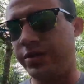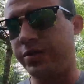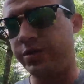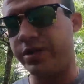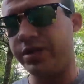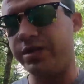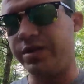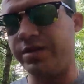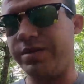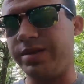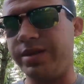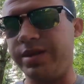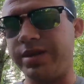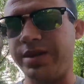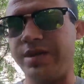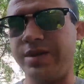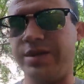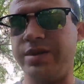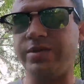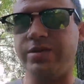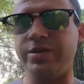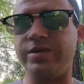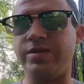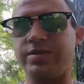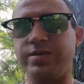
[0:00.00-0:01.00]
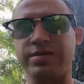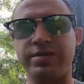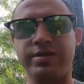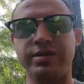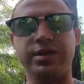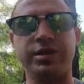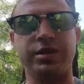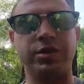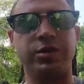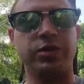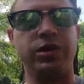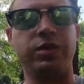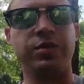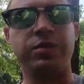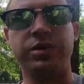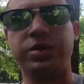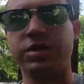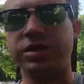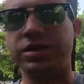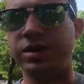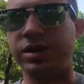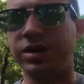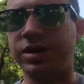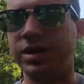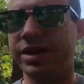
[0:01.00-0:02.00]
What, like a year since we
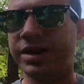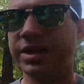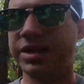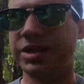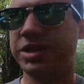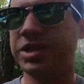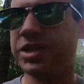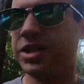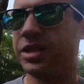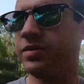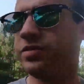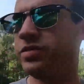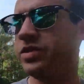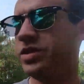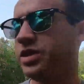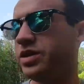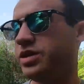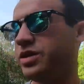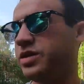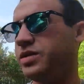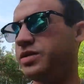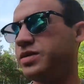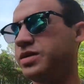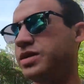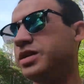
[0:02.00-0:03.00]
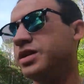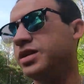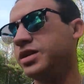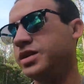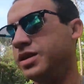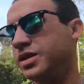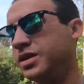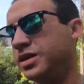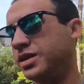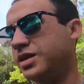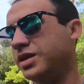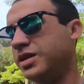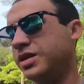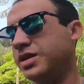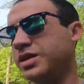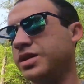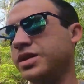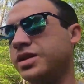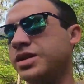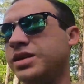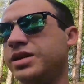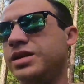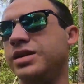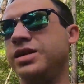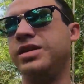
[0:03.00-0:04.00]
uploaded the last Jeep video?
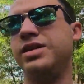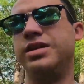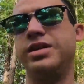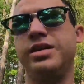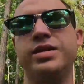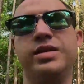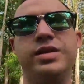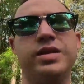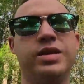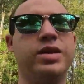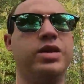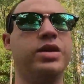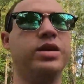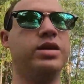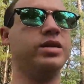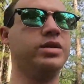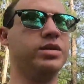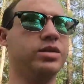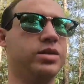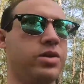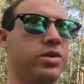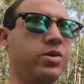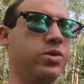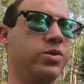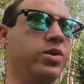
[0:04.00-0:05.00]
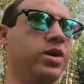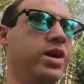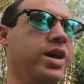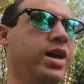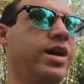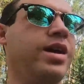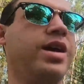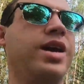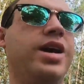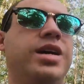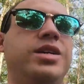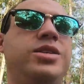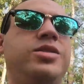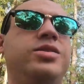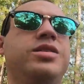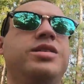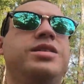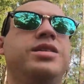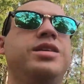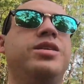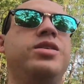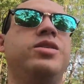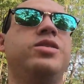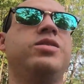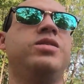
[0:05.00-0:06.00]
God. So as you can
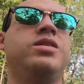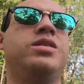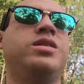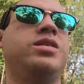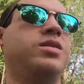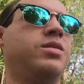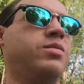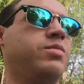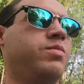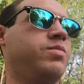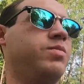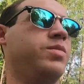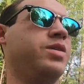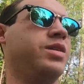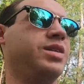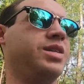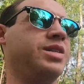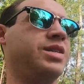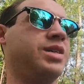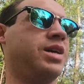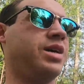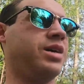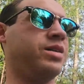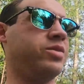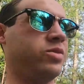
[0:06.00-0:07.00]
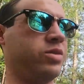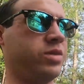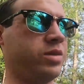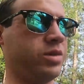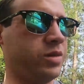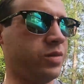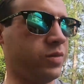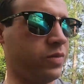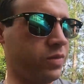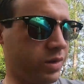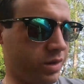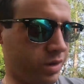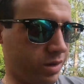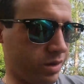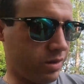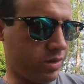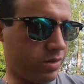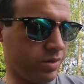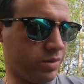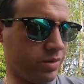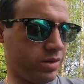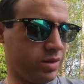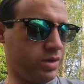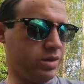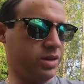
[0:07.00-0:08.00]
tell by the title of this
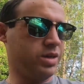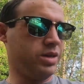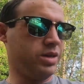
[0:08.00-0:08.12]
video,